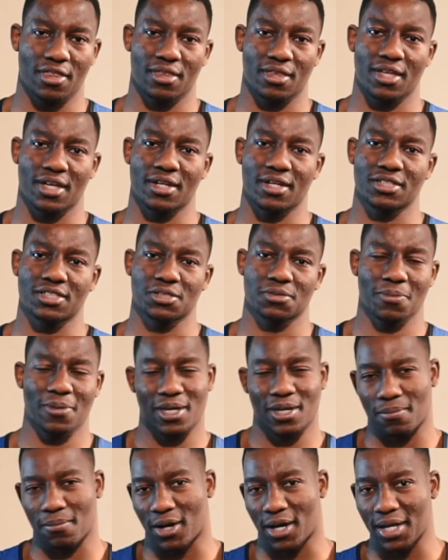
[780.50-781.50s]
than just
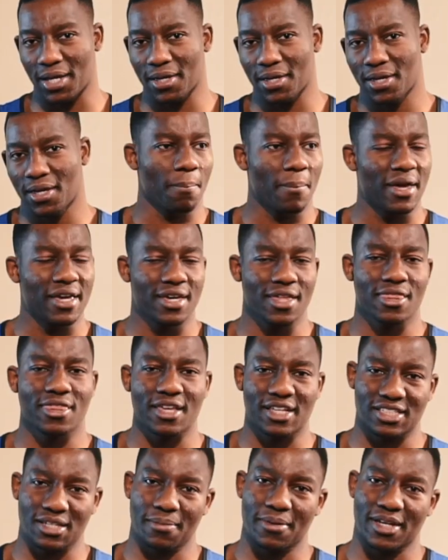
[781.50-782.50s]
making money, making
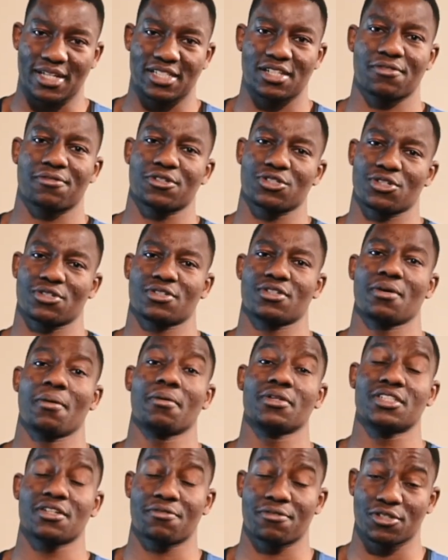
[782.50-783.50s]
things that make a
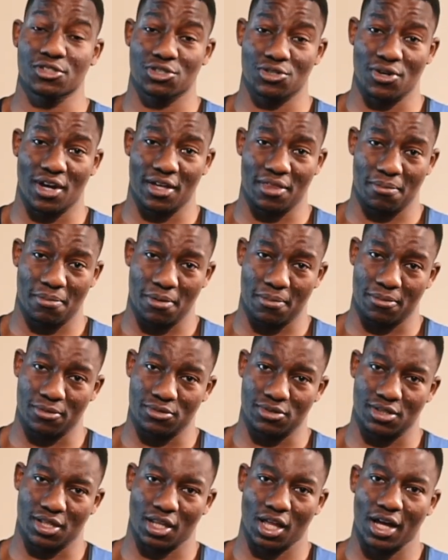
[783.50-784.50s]
difference to other
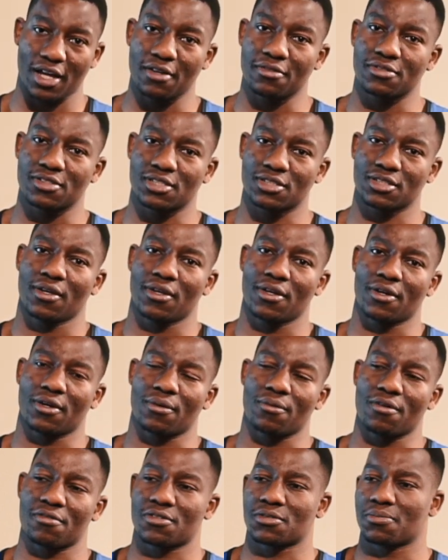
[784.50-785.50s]
people's lives,
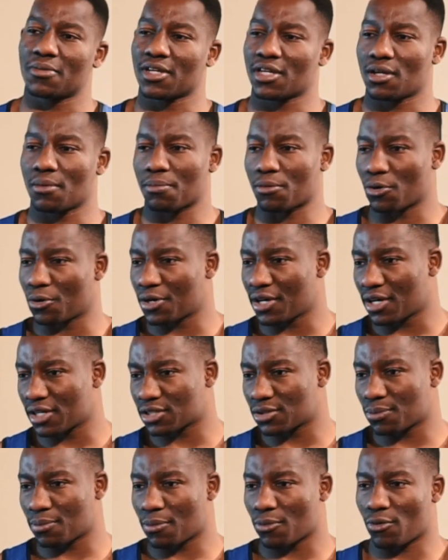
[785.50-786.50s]
whether it's making a
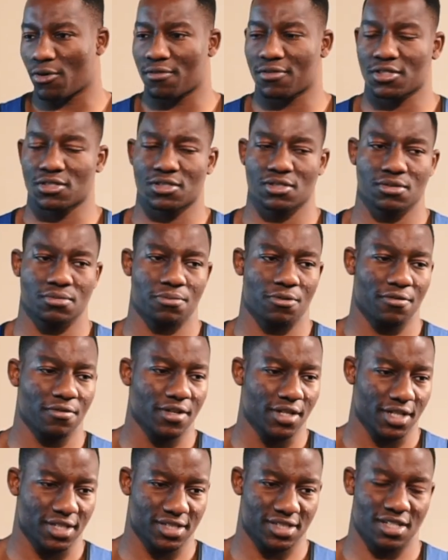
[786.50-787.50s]
product, whether it's
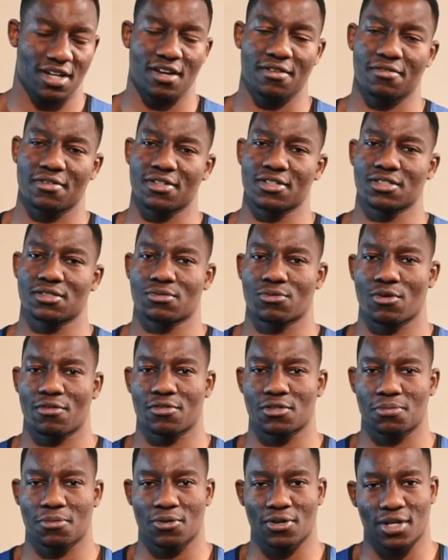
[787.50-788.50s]
providing a service, whether
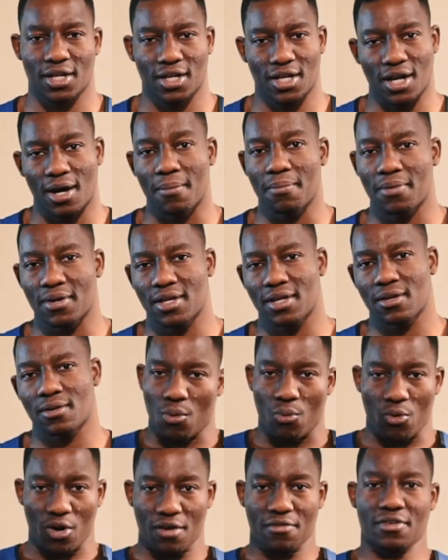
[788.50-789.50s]
it's building a company,
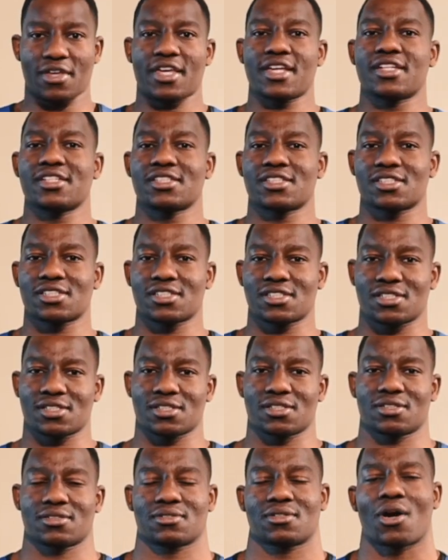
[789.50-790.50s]
whatever it is.
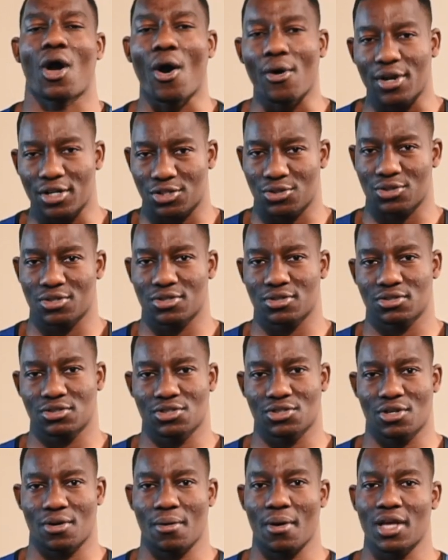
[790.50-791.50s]
I want to do it,
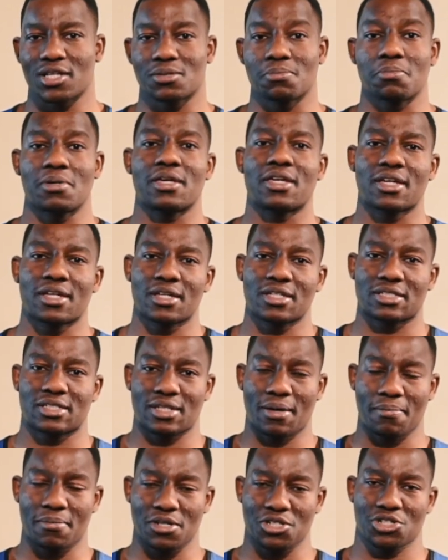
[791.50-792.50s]
as big, as
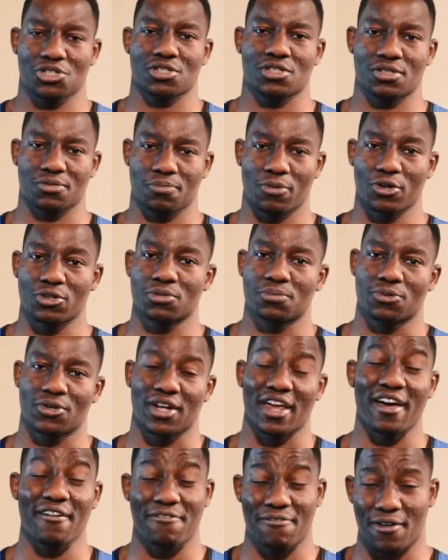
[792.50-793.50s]
ambitious as possible, and
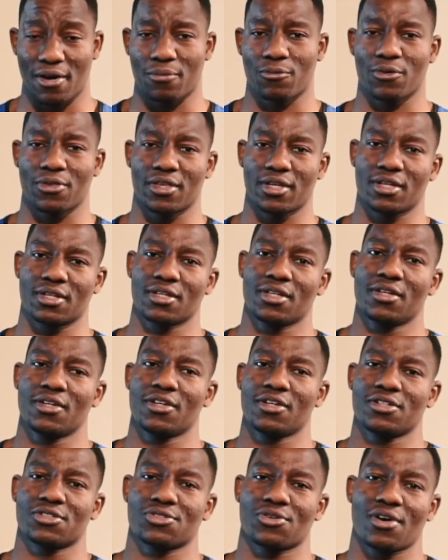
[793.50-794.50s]
have fun with it.
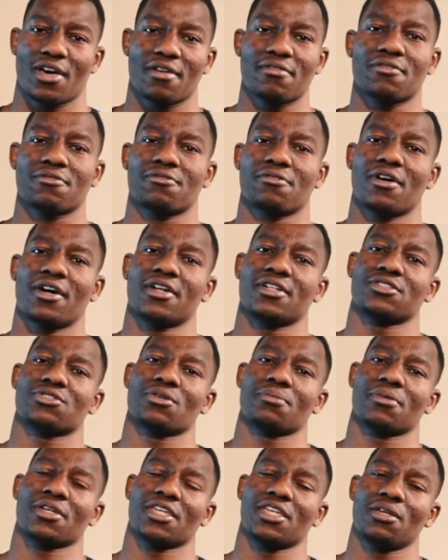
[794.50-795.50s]
So having fun is
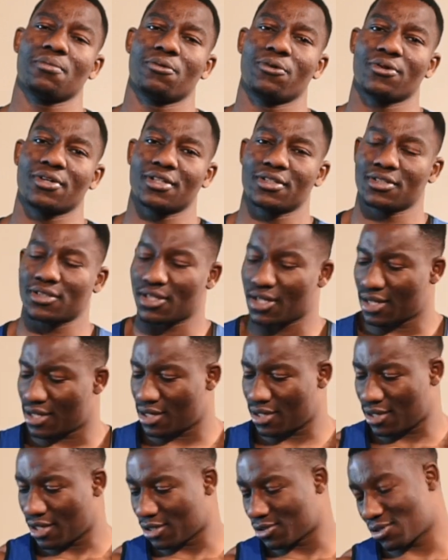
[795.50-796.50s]
going to be a key point,
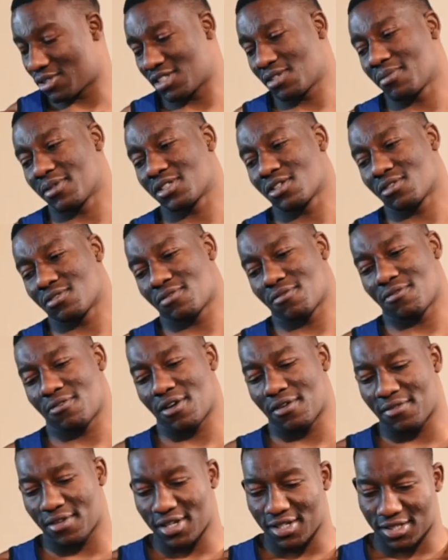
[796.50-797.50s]
and that's what I see myself in
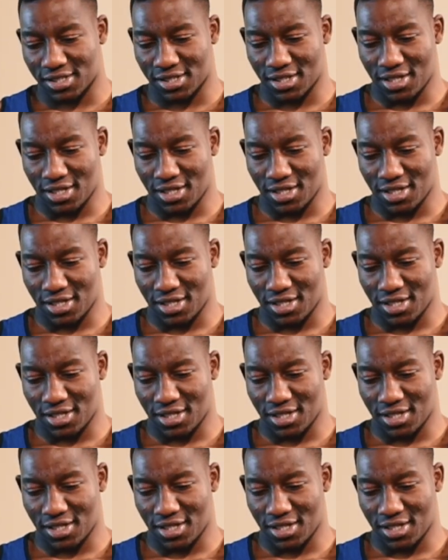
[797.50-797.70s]
5 years.